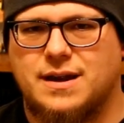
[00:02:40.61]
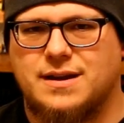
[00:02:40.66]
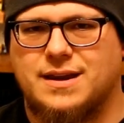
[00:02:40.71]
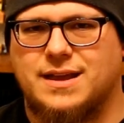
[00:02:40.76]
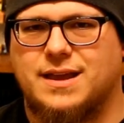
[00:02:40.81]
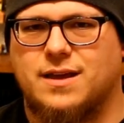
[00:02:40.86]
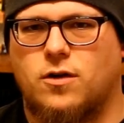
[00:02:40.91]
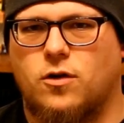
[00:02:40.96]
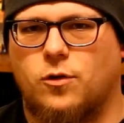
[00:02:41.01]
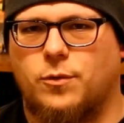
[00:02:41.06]
I
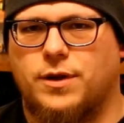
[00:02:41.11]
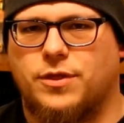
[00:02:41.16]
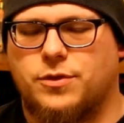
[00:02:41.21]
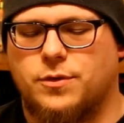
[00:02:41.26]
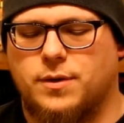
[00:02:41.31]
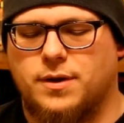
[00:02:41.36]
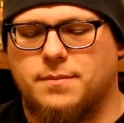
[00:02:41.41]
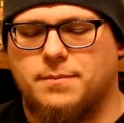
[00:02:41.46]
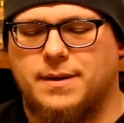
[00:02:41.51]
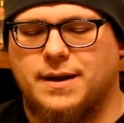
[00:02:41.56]
didn't get all the way
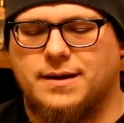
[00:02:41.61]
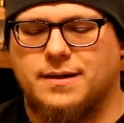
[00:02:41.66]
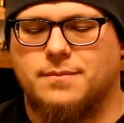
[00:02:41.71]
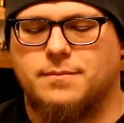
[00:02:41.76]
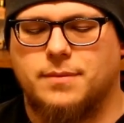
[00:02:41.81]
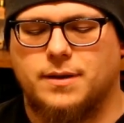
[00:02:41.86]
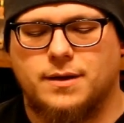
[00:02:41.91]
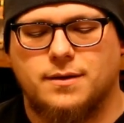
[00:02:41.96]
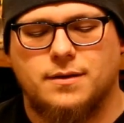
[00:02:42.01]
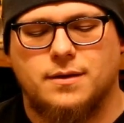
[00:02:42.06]
through it and beat
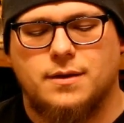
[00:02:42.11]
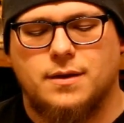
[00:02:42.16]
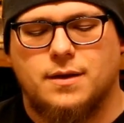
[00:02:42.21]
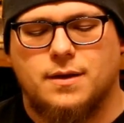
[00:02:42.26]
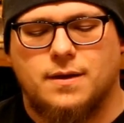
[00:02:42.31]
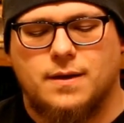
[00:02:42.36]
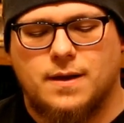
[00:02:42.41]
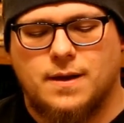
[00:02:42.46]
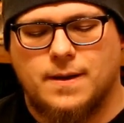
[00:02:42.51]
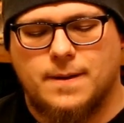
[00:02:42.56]
it, but
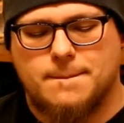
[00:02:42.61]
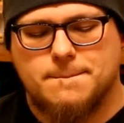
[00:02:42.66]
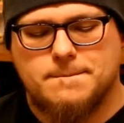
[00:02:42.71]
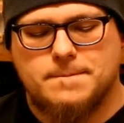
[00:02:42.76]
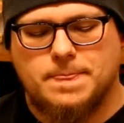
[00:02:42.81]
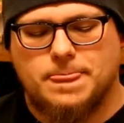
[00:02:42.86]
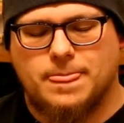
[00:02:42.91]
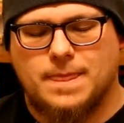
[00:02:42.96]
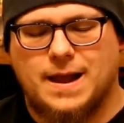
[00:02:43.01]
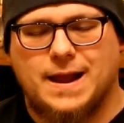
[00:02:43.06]

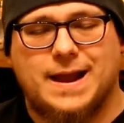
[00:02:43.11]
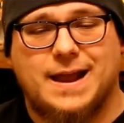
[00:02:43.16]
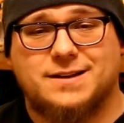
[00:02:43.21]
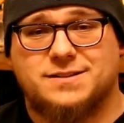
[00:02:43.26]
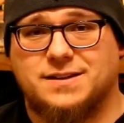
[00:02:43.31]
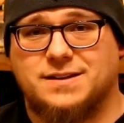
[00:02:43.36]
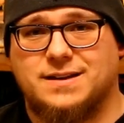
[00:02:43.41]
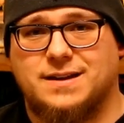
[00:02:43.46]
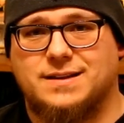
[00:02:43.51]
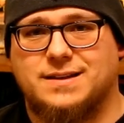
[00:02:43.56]
I
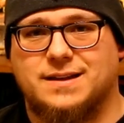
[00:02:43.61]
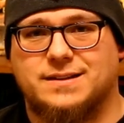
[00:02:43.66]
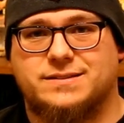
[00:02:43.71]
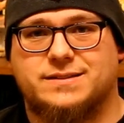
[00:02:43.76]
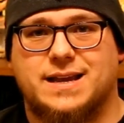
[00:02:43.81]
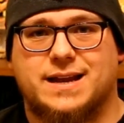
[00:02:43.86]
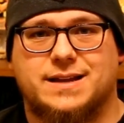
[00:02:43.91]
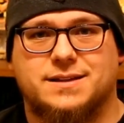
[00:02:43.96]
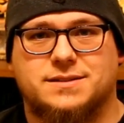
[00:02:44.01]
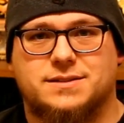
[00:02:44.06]
actually did get
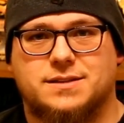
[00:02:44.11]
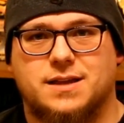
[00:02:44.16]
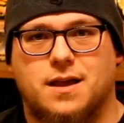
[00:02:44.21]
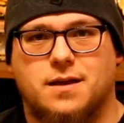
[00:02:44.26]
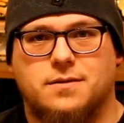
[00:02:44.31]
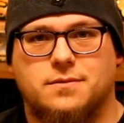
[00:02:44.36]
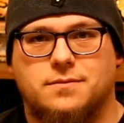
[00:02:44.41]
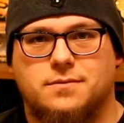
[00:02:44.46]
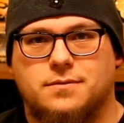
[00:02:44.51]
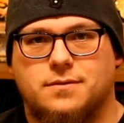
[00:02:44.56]
Second
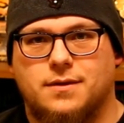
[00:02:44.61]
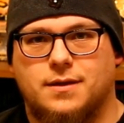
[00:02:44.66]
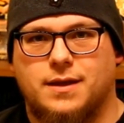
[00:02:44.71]
Son,